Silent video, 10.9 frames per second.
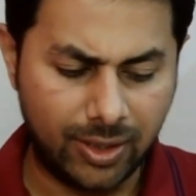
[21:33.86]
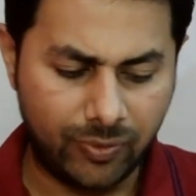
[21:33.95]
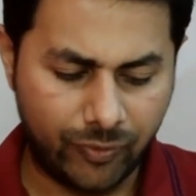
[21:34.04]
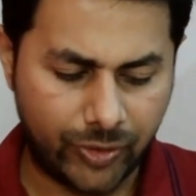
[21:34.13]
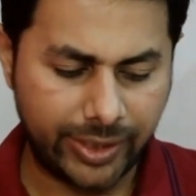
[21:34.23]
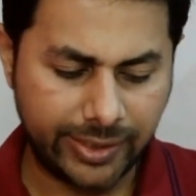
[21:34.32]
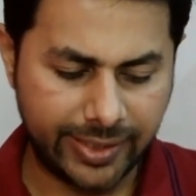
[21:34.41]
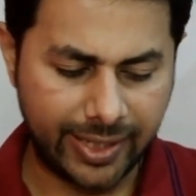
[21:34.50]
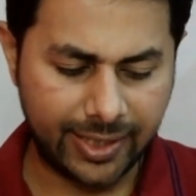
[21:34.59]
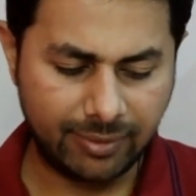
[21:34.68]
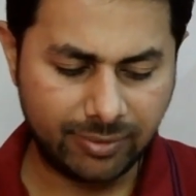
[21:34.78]
What is
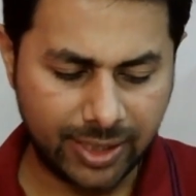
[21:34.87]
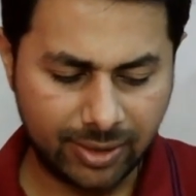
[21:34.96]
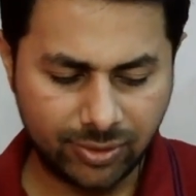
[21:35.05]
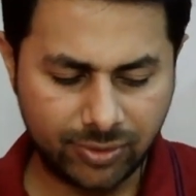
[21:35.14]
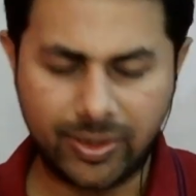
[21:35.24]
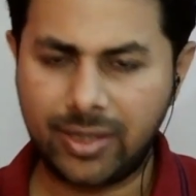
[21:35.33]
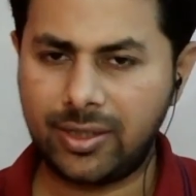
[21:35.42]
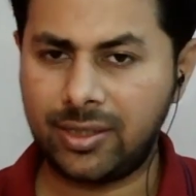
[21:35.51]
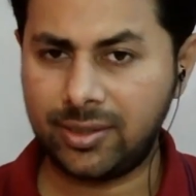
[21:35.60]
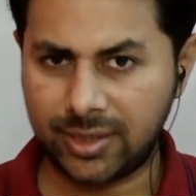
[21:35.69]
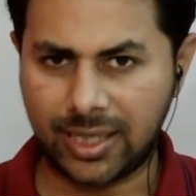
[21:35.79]
k times a2 square? It
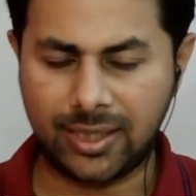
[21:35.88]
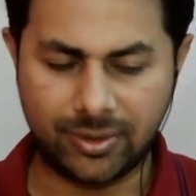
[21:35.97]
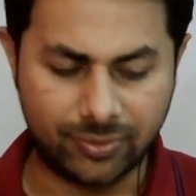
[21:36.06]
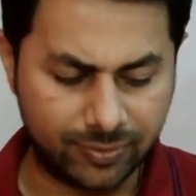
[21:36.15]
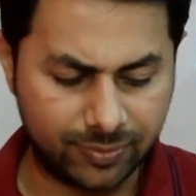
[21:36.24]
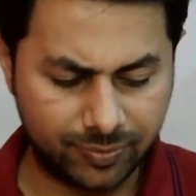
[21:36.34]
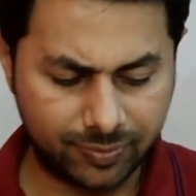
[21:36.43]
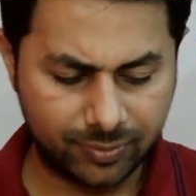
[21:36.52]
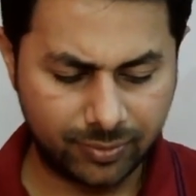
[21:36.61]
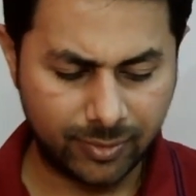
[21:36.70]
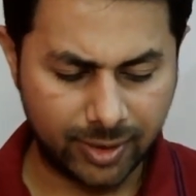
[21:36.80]
is I2.
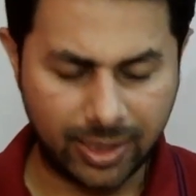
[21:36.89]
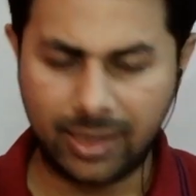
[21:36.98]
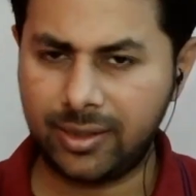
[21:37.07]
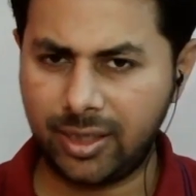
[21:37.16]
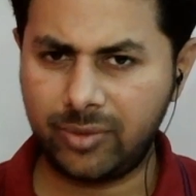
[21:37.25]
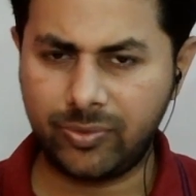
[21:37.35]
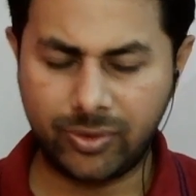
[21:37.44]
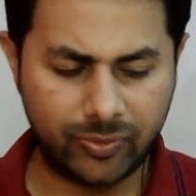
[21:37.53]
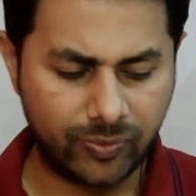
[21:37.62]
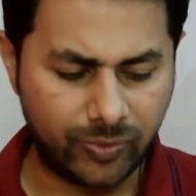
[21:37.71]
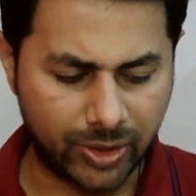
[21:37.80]
And therefore
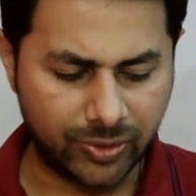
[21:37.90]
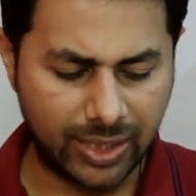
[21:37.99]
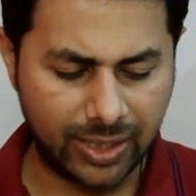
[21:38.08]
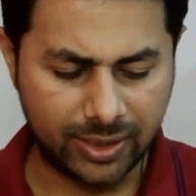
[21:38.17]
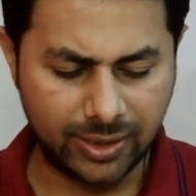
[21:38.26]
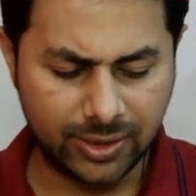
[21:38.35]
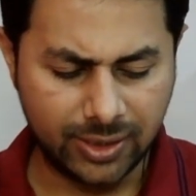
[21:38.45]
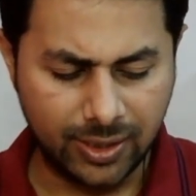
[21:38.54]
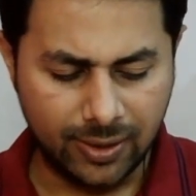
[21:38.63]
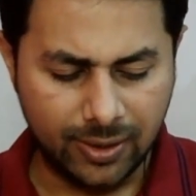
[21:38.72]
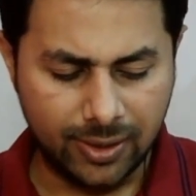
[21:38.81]
what you get is
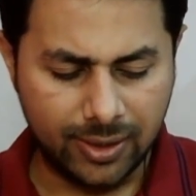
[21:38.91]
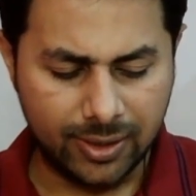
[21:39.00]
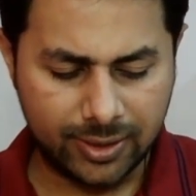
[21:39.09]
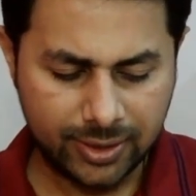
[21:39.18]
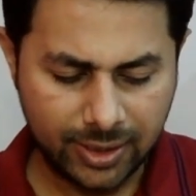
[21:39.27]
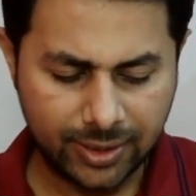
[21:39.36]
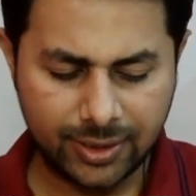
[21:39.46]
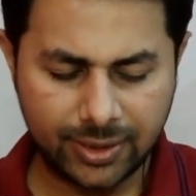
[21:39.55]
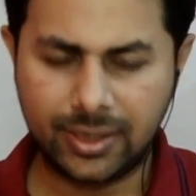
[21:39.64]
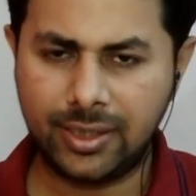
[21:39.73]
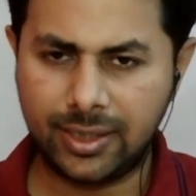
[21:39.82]
resultant
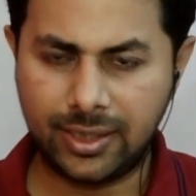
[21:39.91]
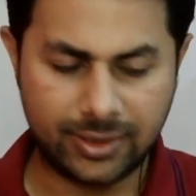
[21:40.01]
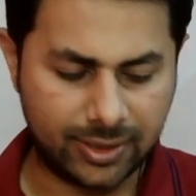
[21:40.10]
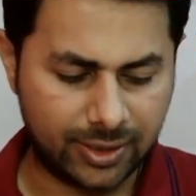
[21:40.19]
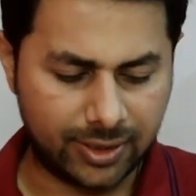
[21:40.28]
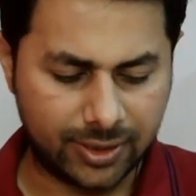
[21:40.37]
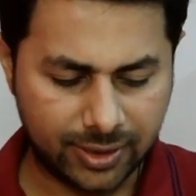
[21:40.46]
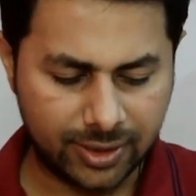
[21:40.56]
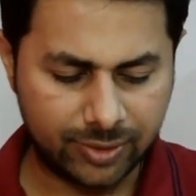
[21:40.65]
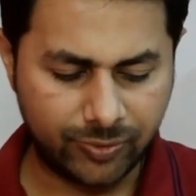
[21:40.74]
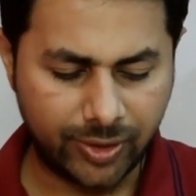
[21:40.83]
intensity
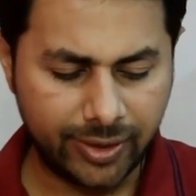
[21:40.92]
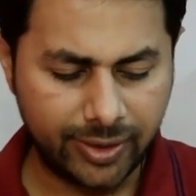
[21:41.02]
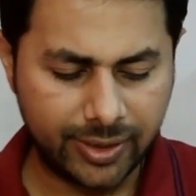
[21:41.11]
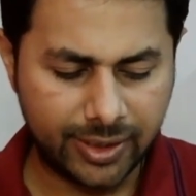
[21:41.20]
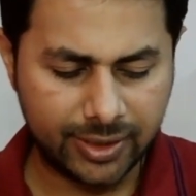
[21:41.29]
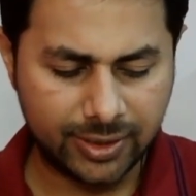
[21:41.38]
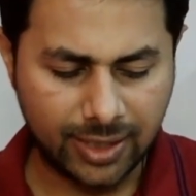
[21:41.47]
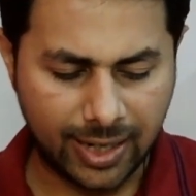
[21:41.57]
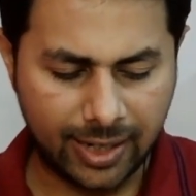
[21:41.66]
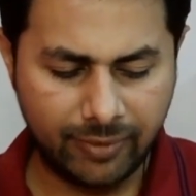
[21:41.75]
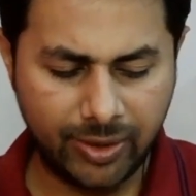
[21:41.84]
is what? It is
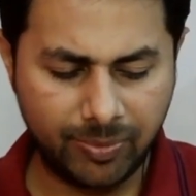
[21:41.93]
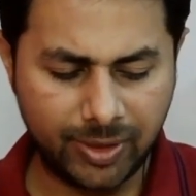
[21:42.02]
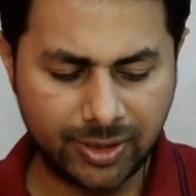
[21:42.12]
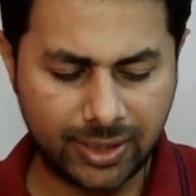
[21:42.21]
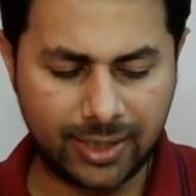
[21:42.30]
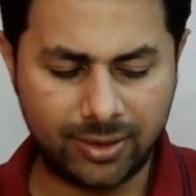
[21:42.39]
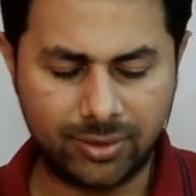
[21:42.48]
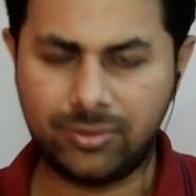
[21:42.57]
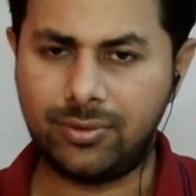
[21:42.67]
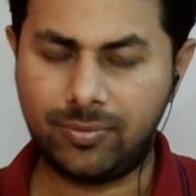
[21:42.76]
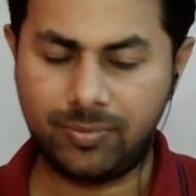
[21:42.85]
I1 plus
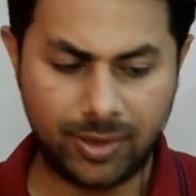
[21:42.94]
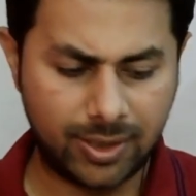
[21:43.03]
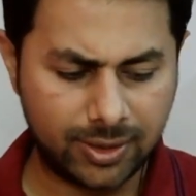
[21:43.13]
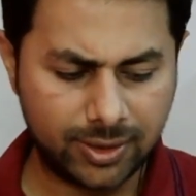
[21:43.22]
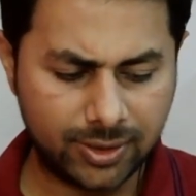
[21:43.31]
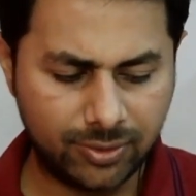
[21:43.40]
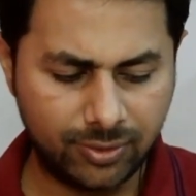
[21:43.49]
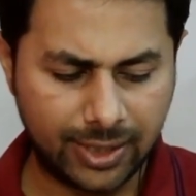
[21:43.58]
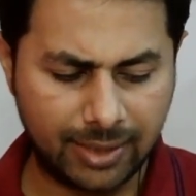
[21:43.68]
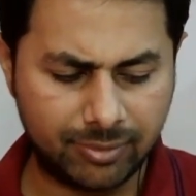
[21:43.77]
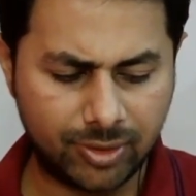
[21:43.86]
I2 plus 2
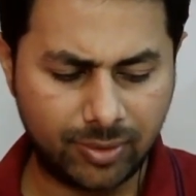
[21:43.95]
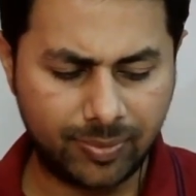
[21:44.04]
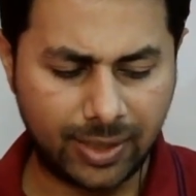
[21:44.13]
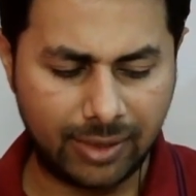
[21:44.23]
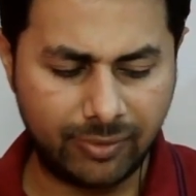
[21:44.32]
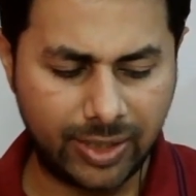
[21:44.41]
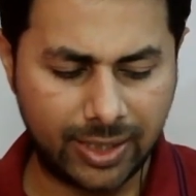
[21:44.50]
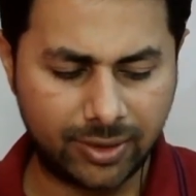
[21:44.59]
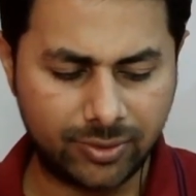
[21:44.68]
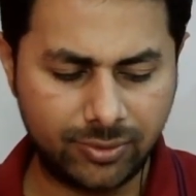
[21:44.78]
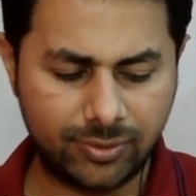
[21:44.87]
times of I1
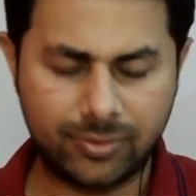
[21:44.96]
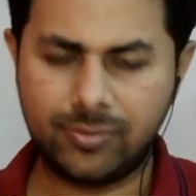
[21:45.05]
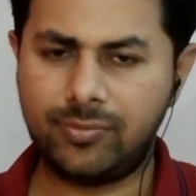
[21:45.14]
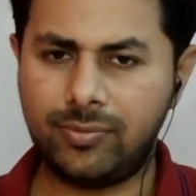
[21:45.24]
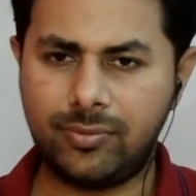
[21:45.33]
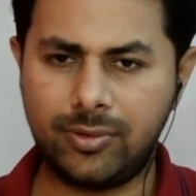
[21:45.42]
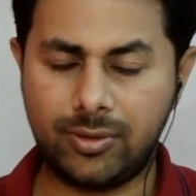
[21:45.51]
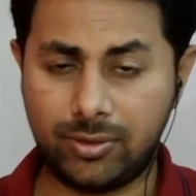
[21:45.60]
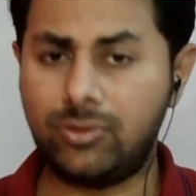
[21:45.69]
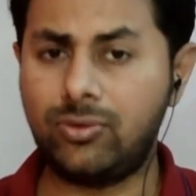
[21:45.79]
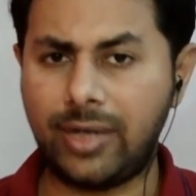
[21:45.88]
I2,
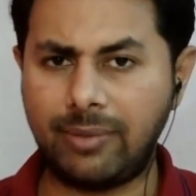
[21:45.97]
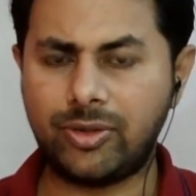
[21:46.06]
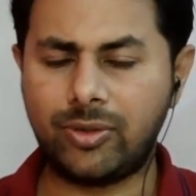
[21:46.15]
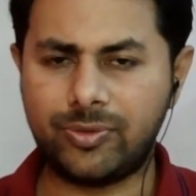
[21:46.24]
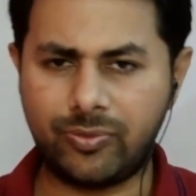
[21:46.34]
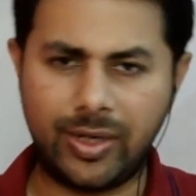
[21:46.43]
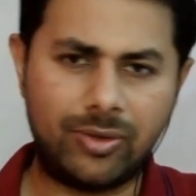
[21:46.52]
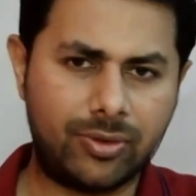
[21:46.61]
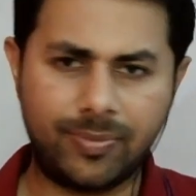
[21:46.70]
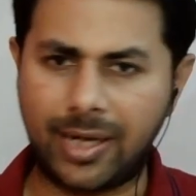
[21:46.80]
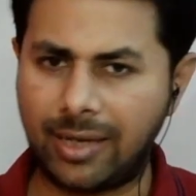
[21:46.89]
2 times of square root
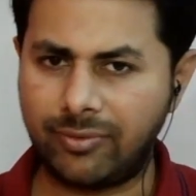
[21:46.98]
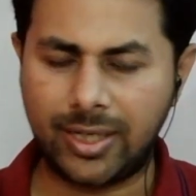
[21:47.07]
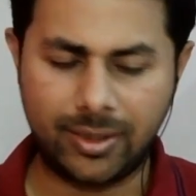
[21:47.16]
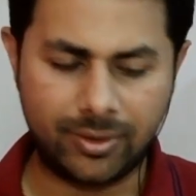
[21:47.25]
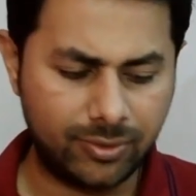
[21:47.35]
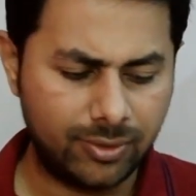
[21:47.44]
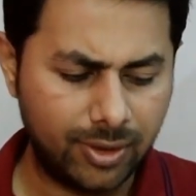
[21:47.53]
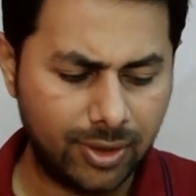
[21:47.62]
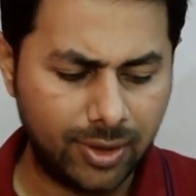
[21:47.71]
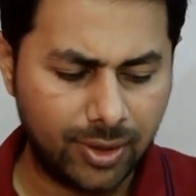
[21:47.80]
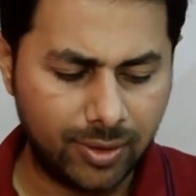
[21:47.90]
of I1 I2
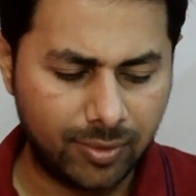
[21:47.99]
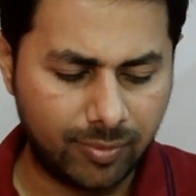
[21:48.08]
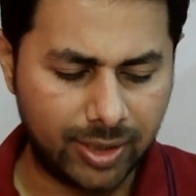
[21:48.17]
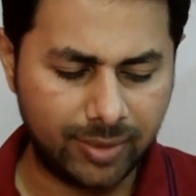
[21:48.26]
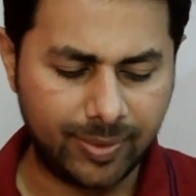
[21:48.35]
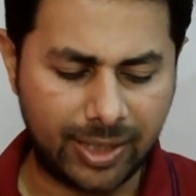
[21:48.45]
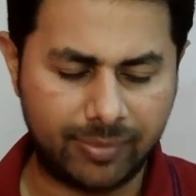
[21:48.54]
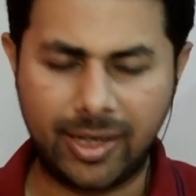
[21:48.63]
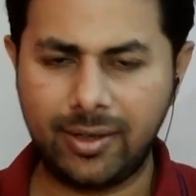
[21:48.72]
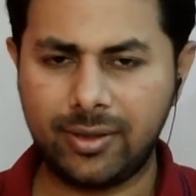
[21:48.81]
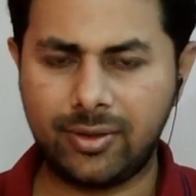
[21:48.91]
multiplied
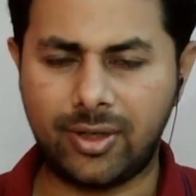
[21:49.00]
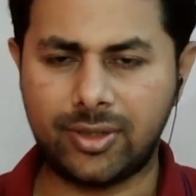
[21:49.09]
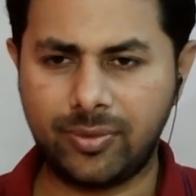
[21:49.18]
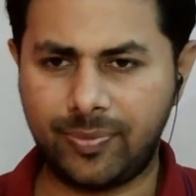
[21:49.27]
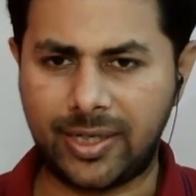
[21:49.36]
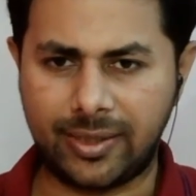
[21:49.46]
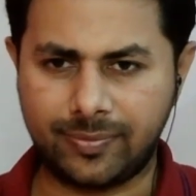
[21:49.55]
by cos of phi.